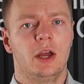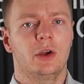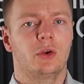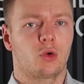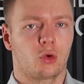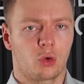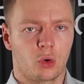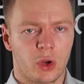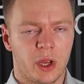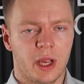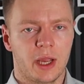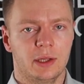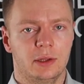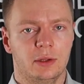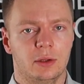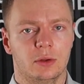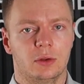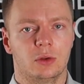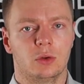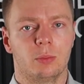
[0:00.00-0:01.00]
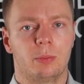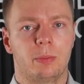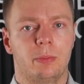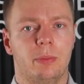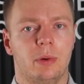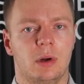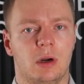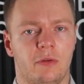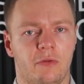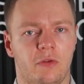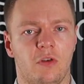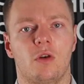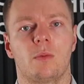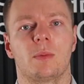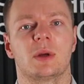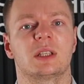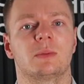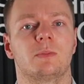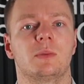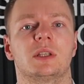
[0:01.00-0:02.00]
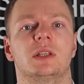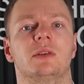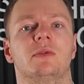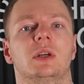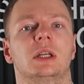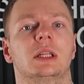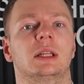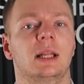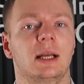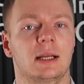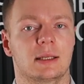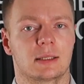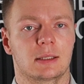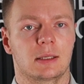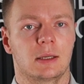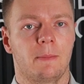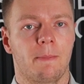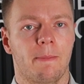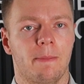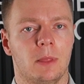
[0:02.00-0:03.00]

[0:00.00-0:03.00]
created to perform a specific task.